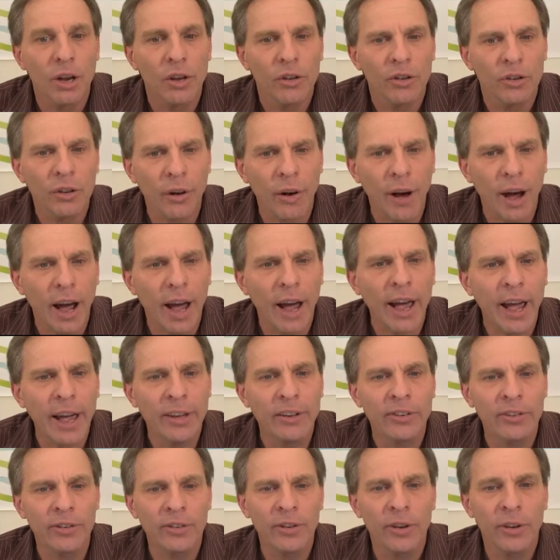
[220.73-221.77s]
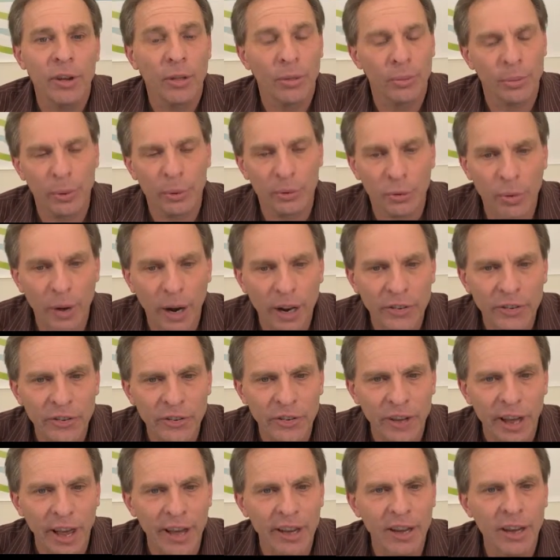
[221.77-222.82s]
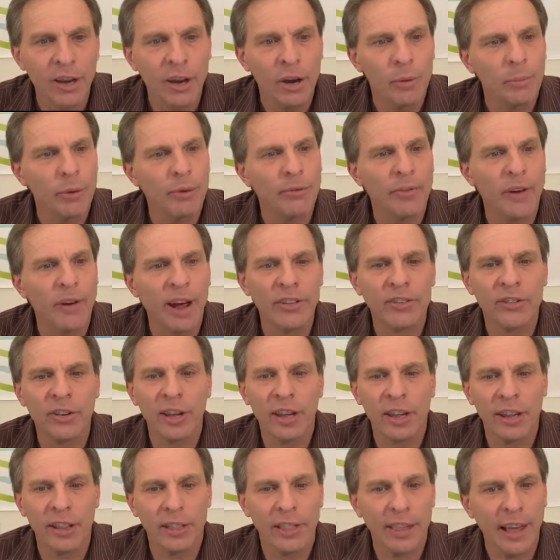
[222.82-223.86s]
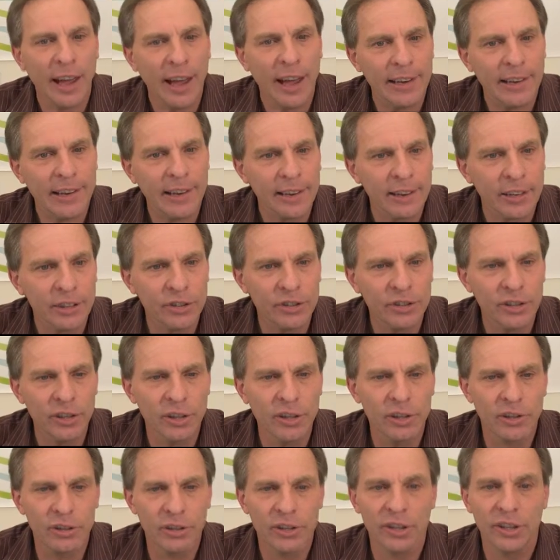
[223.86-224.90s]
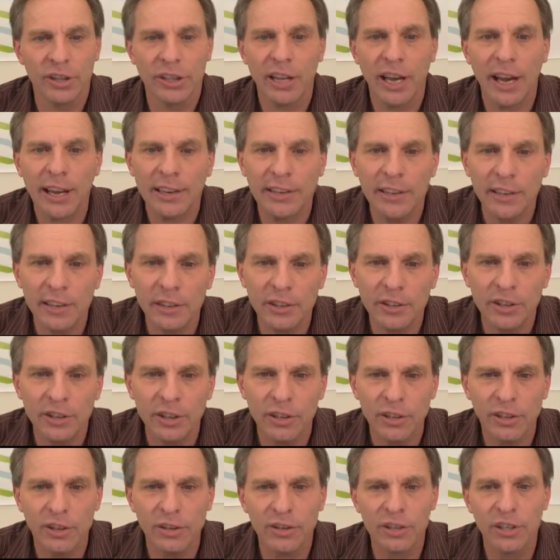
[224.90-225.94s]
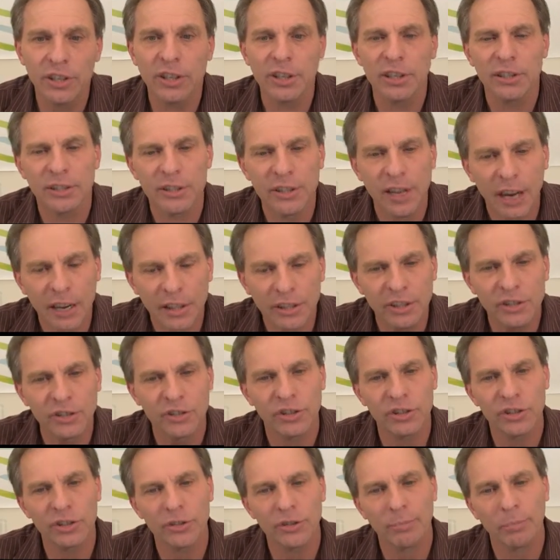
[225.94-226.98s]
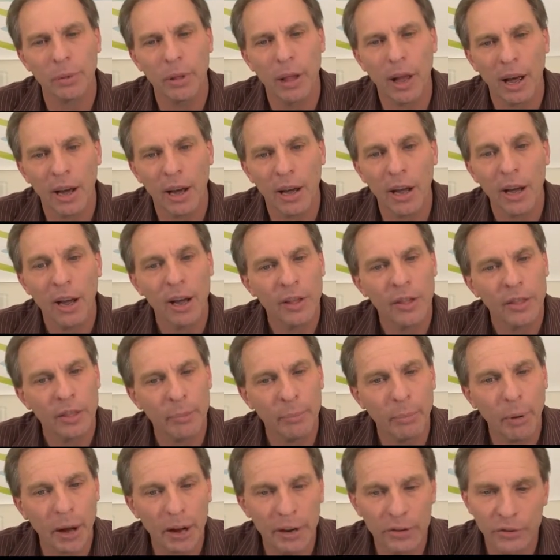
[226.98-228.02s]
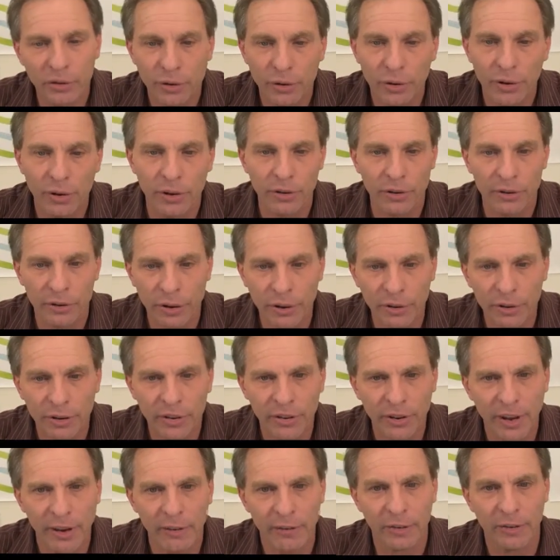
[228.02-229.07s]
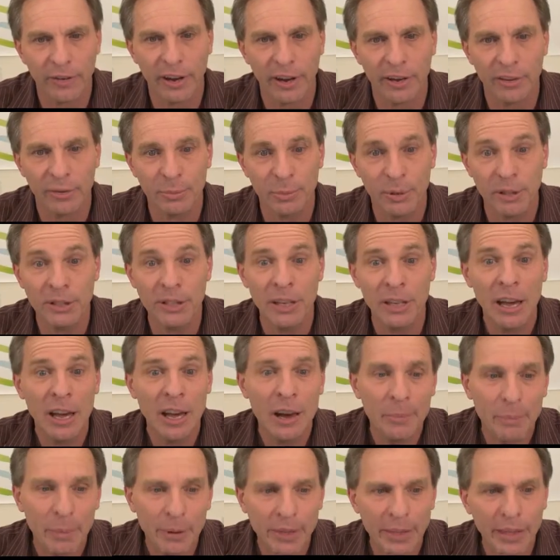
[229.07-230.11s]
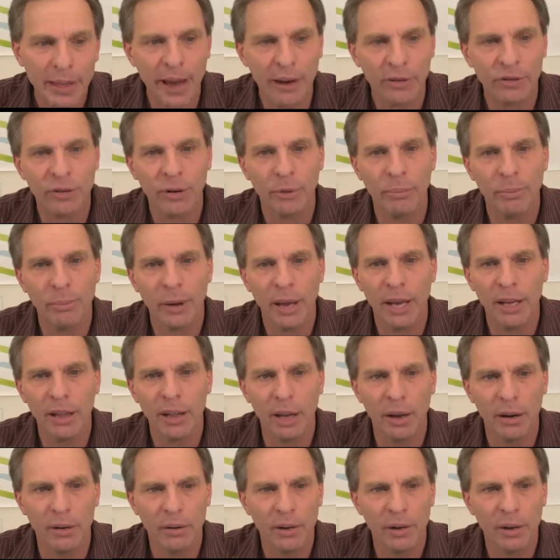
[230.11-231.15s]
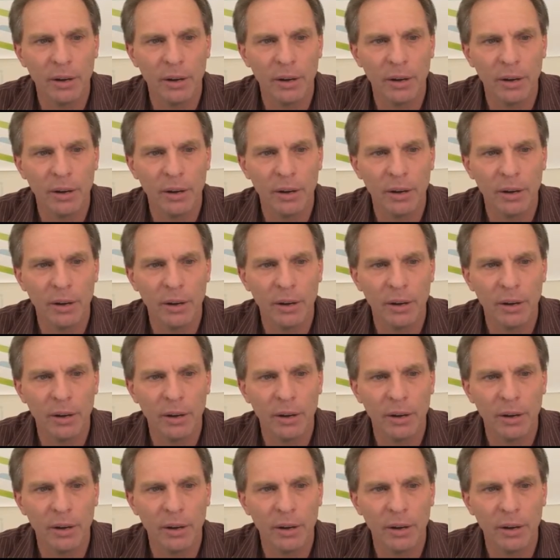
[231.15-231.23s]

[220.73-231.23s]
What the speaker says: So ICE, through TrustSec, provides the ideal solution. The ideal solution is not to just block the Bonjour service advertisements, but the actual payload.